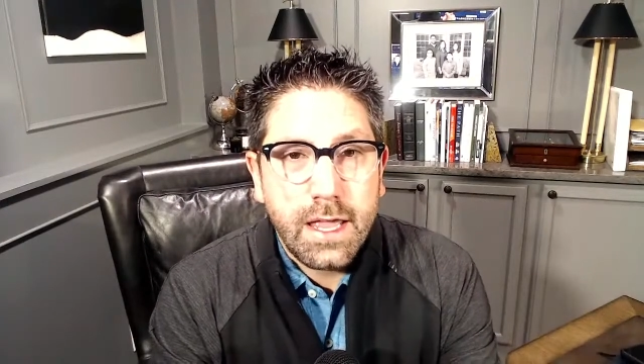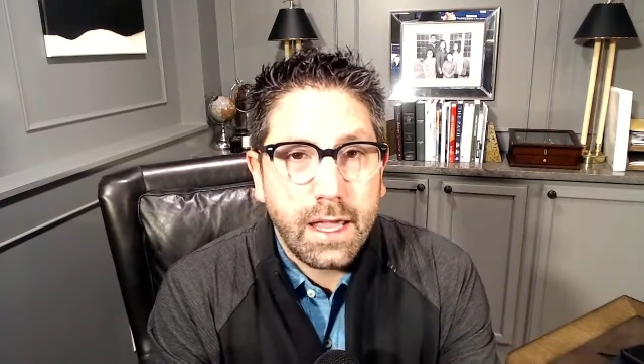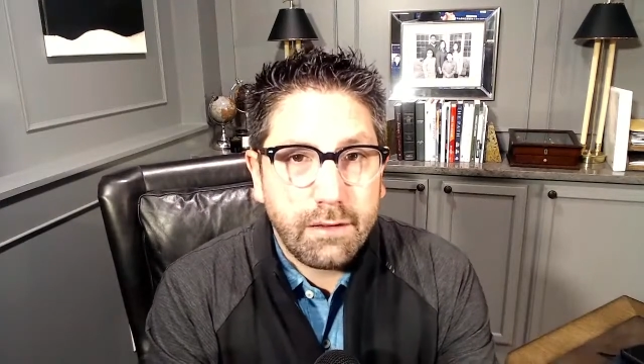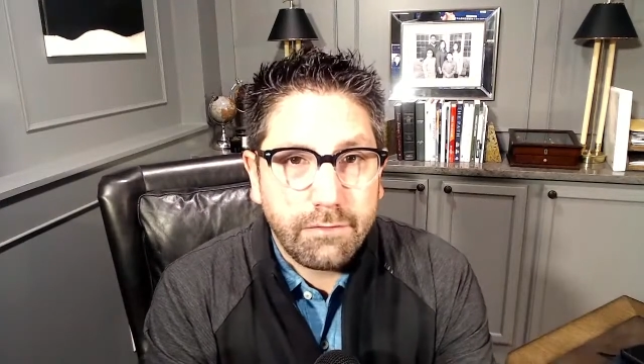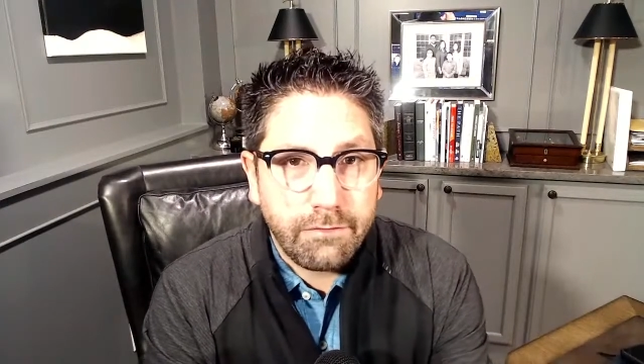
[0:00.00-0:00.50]

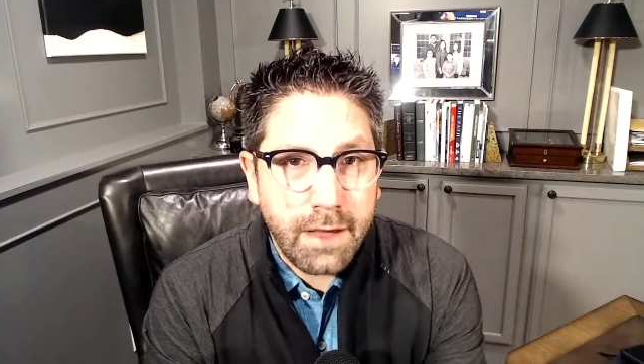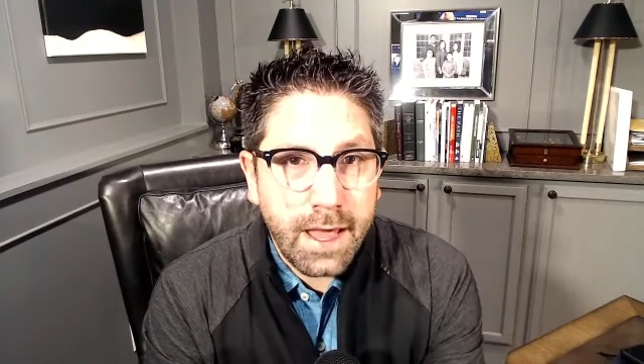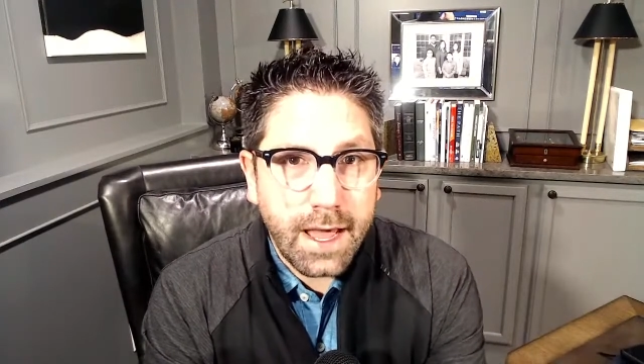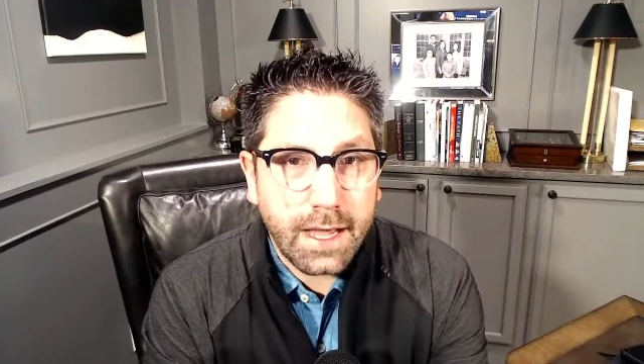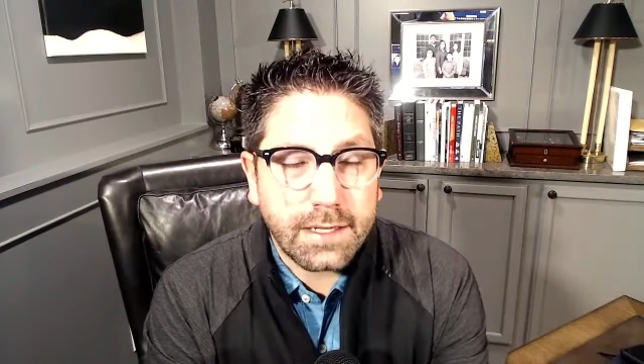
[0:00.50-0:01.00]
In
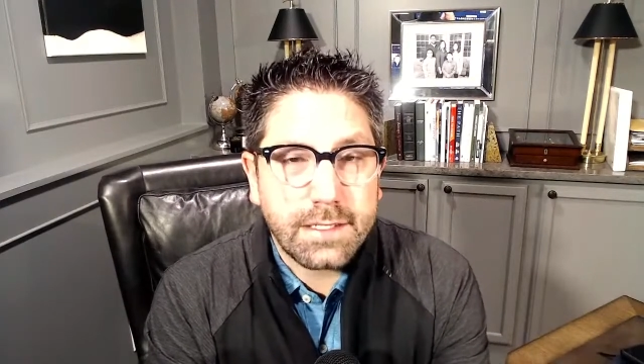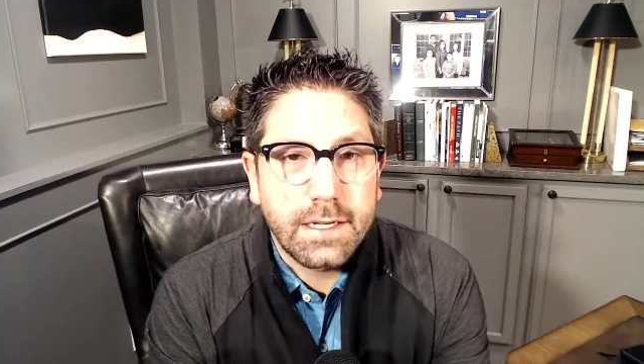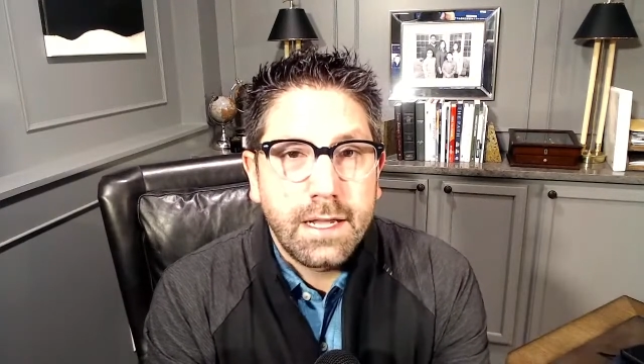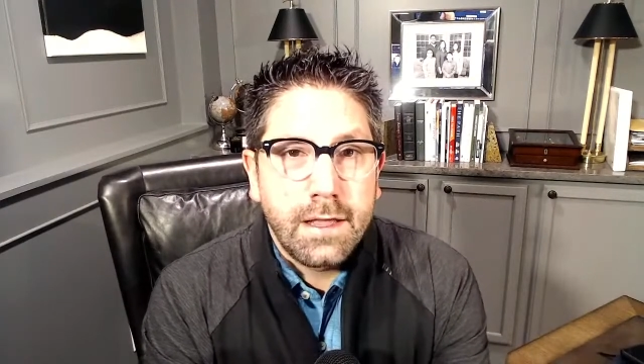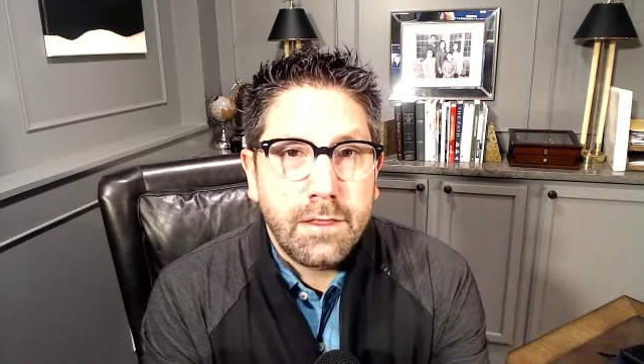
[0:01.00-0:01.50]
fact,
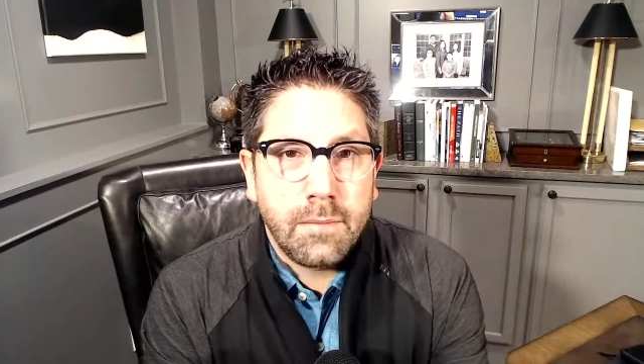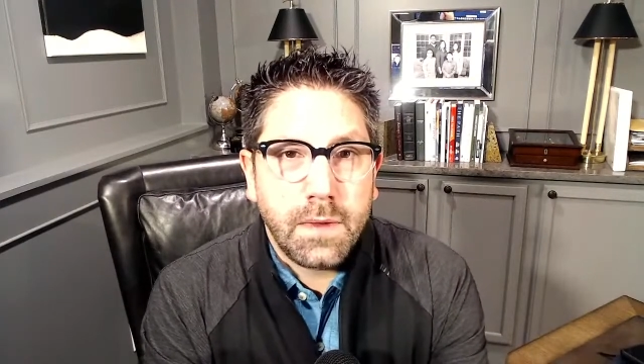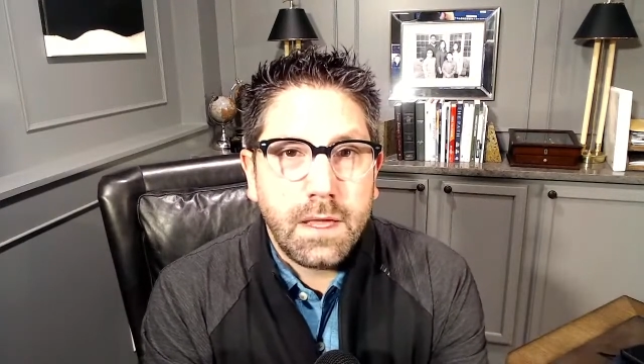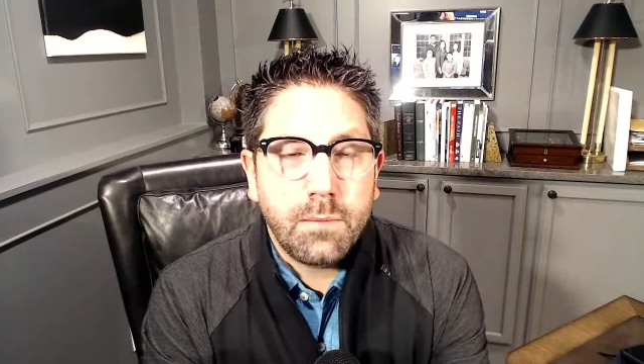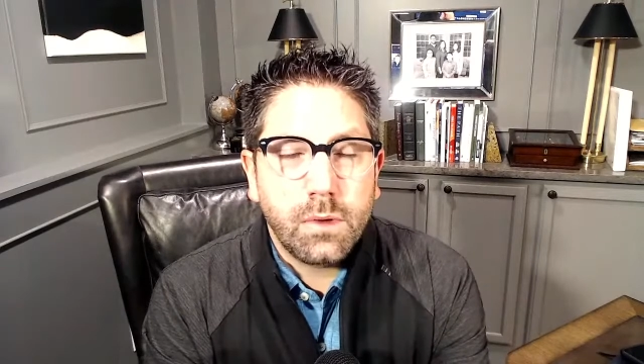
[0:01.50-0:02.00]
the
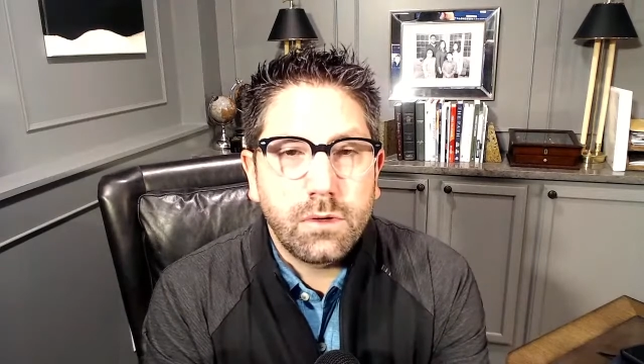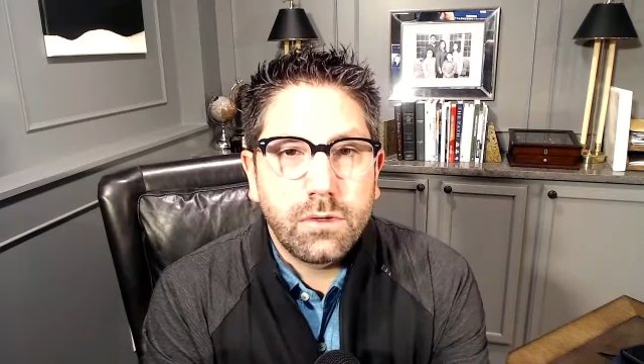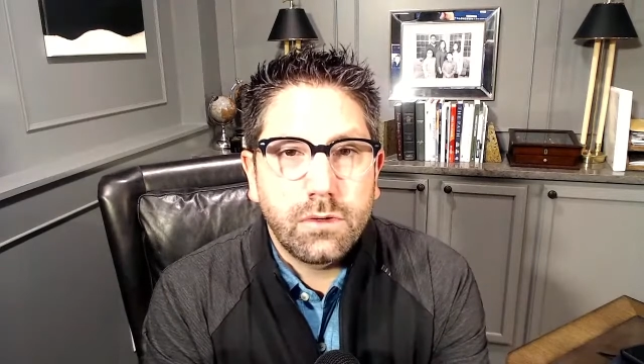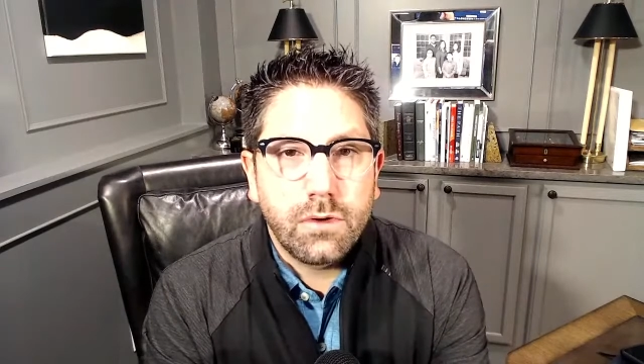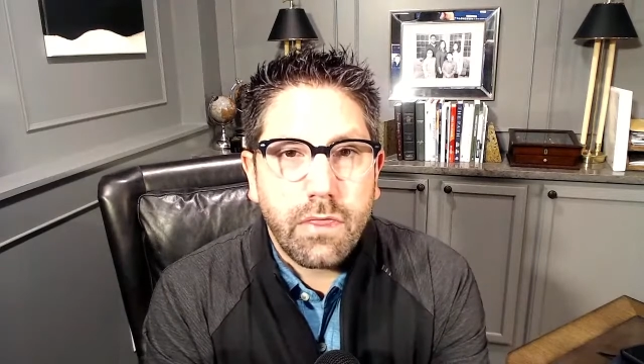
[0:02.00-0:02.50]
people who